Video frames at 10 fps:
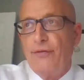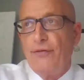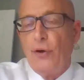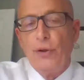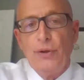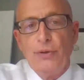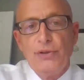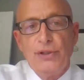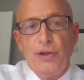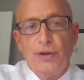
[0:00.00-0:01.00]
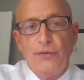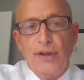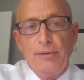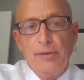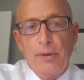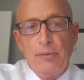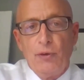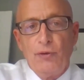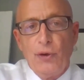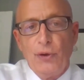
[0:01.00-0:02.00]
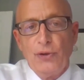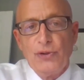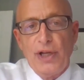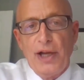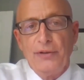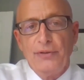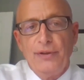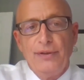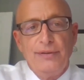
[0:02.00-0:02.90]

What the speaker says: photos, family member photos out.